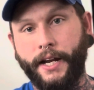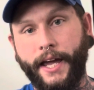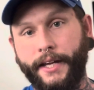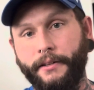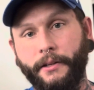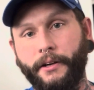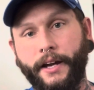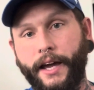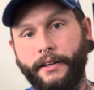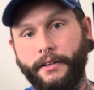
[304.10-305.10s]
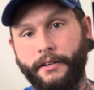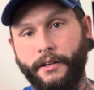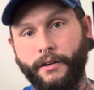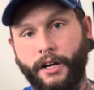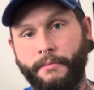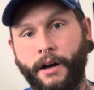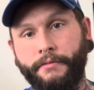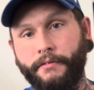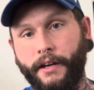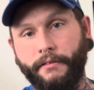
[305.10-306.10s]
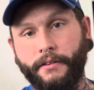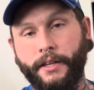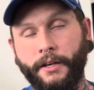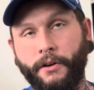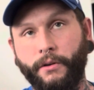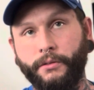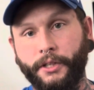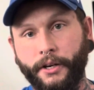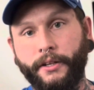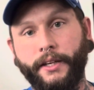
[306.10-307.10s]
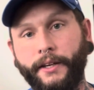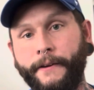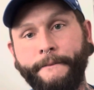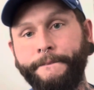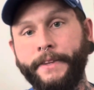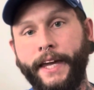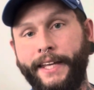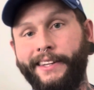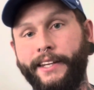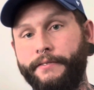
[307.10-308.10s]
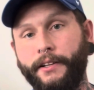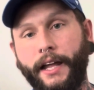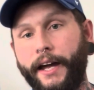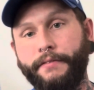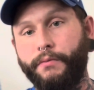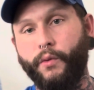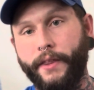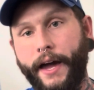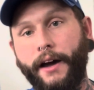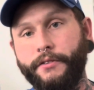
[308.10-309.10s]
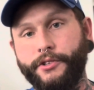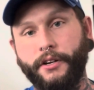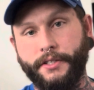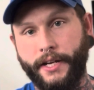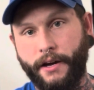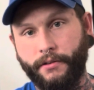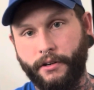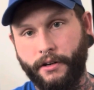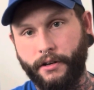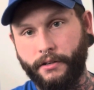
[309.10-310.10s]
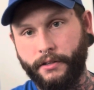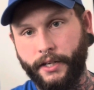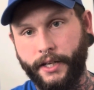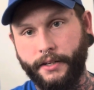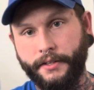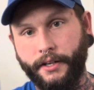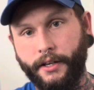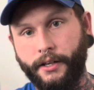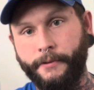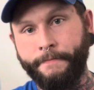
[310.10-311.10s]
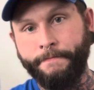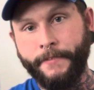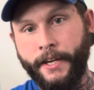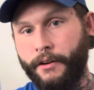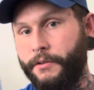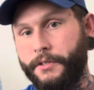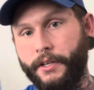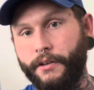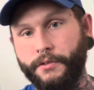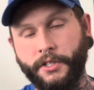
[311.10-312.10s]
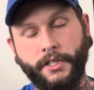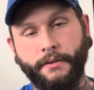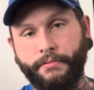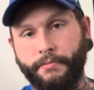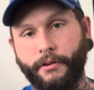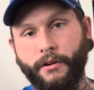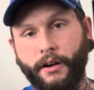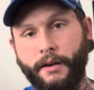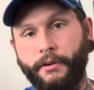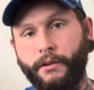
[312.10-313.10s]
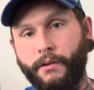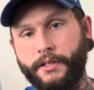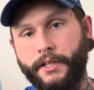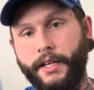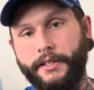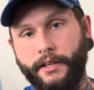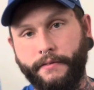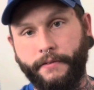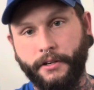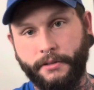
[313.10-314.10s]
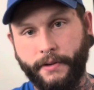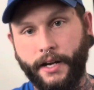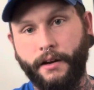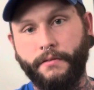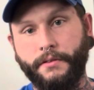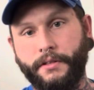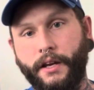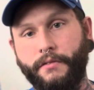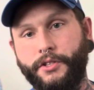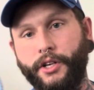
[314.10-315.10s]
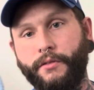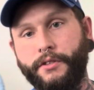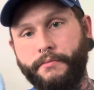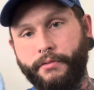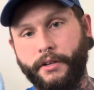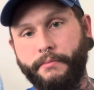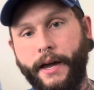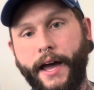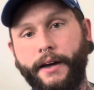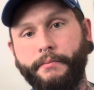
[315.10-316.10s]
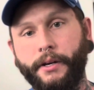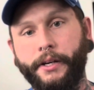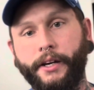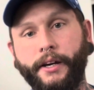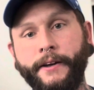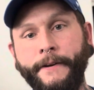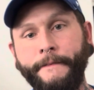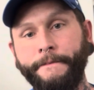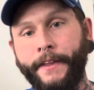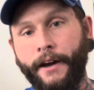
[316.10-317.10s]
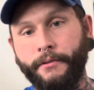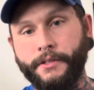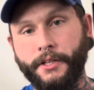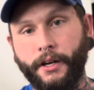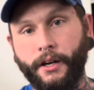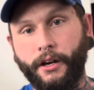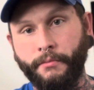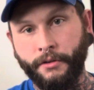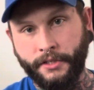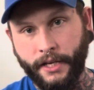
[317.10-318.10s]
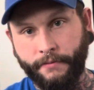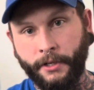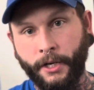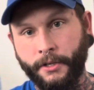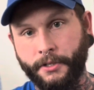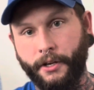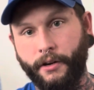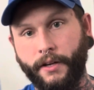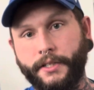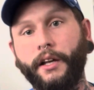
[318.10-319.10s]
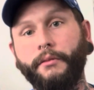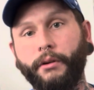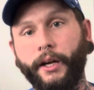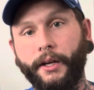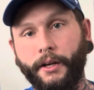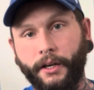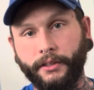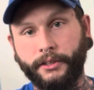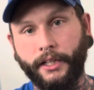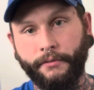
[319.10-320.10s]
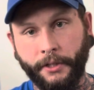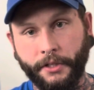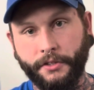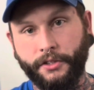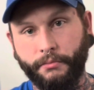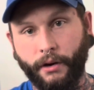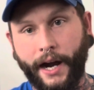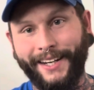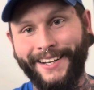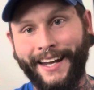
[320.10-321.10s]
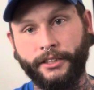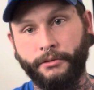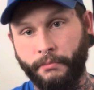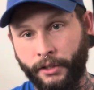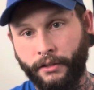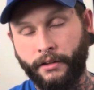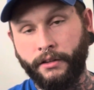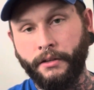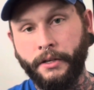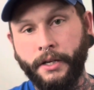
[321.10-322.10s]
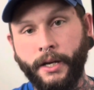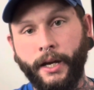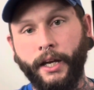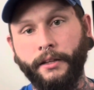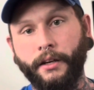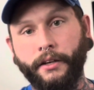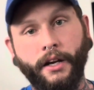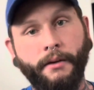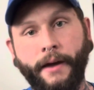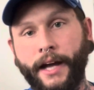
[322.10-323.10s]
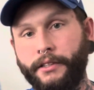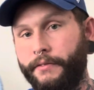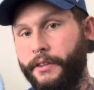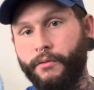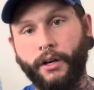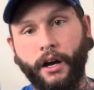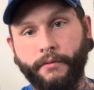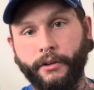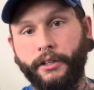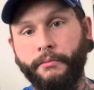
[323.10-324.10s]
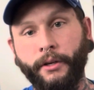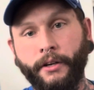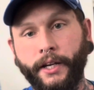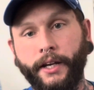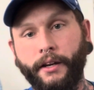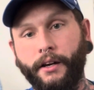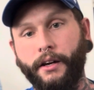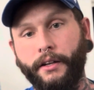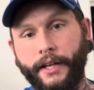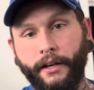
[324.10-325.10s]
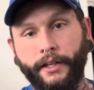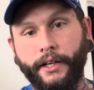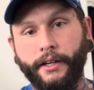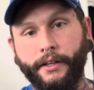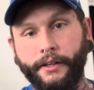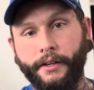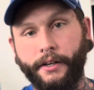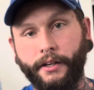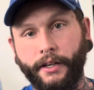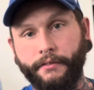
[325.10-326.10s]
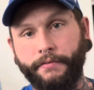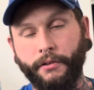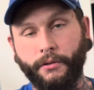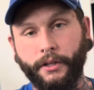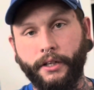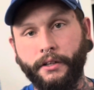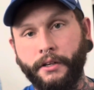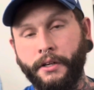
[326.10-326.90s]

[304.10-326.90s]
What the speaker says: I had to learn how to, you know, come off of everything cold turkey and live a life without drugs and alcohol. And it was a simple program, but it wasn't easy at first, man. I was jonesing pretty bad, but that was almost 7 years ago. I celebrate 7 years of sobriety next month. And, you know, I'm active in the recovery community down here in Florida,